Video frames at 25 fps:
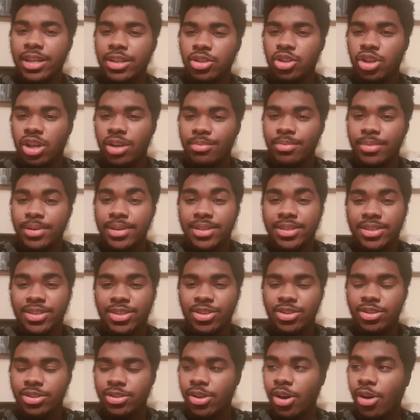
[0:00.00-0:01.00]
and gentlemen,
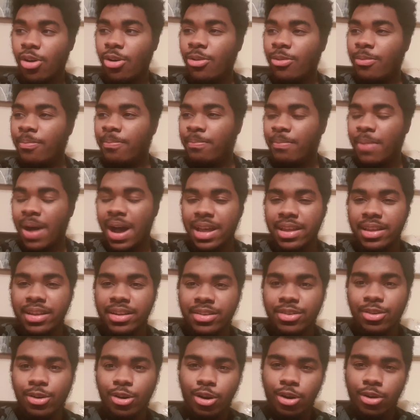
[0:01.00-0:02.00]
so
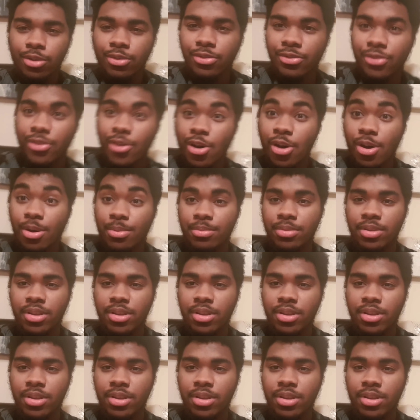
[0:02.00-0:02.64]
Bayern confirmed